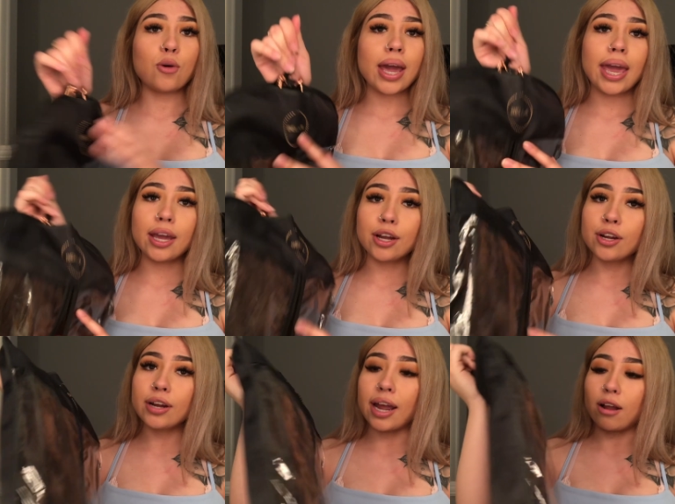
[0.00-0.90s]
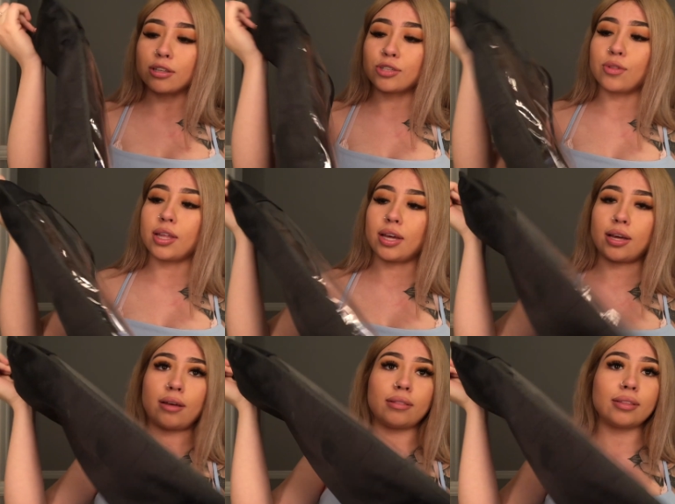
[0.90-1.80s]
hanger and also
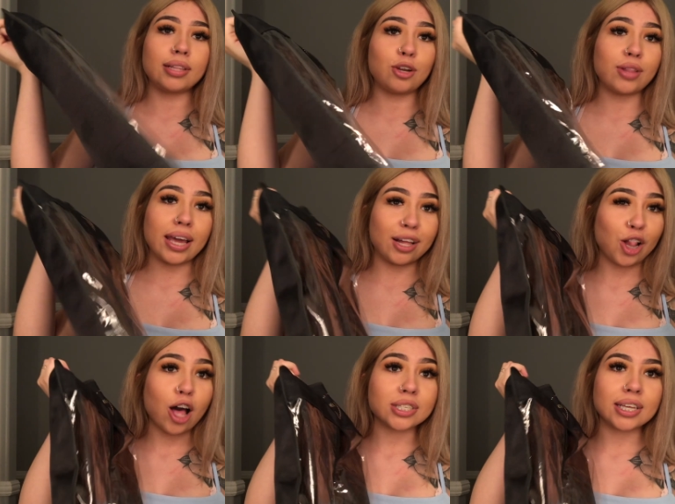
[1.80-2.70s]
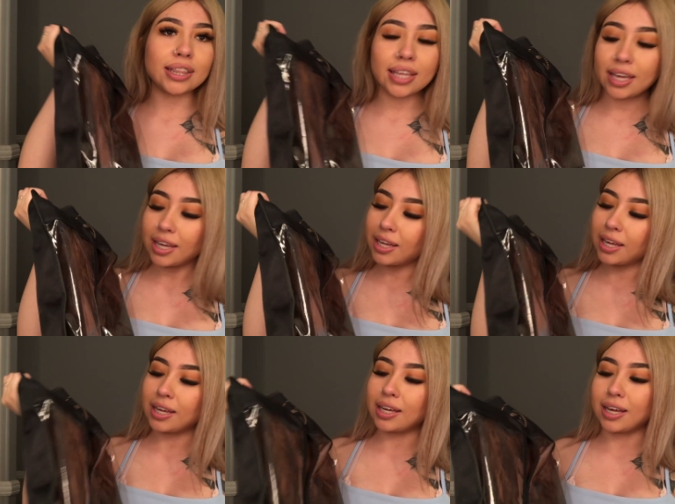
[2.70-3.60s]
the little like closet thing,
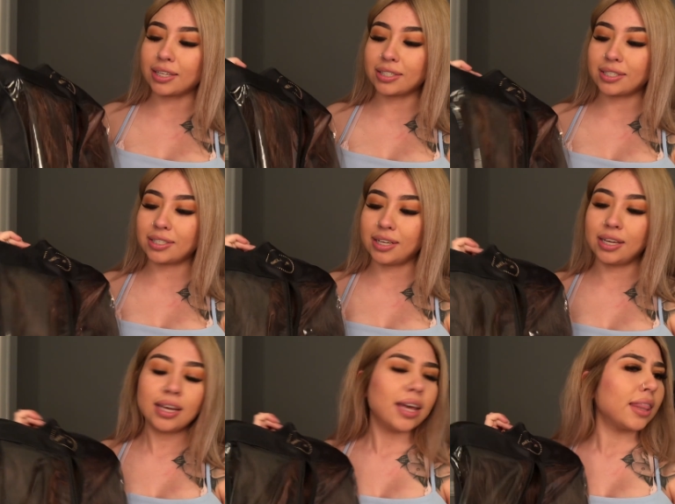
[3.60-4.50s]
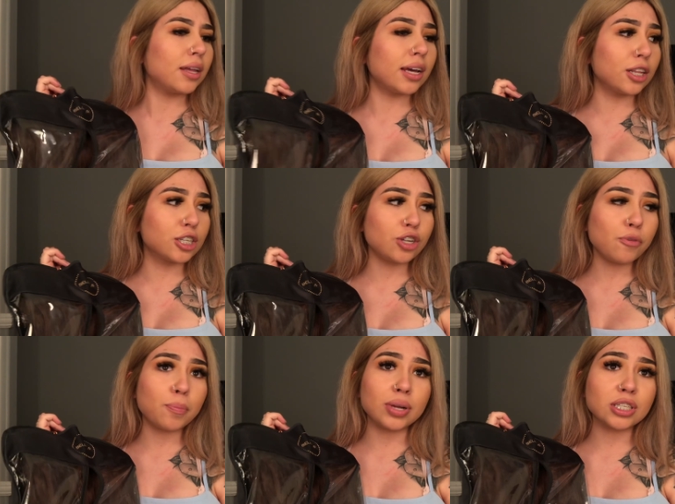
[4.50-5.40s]
because the
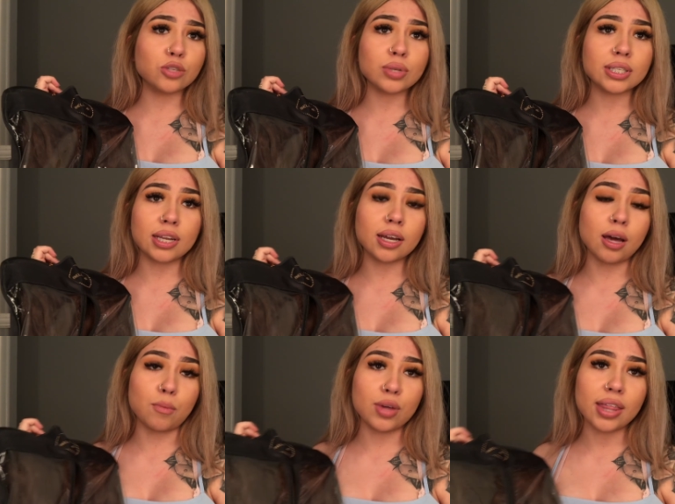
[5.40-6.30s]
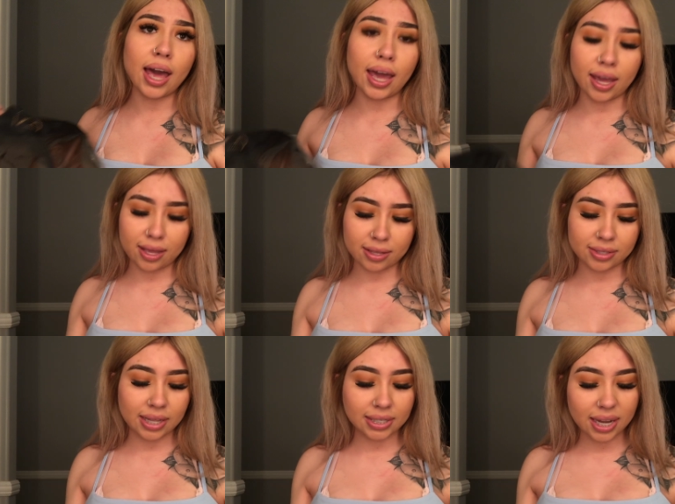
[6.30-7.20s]
LuxuryforPrincess ones didn't come with that, and
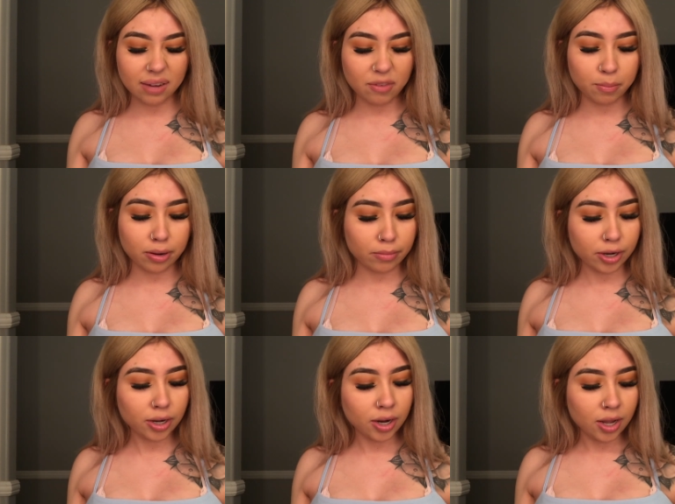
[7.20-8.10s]
that's kind of a bummer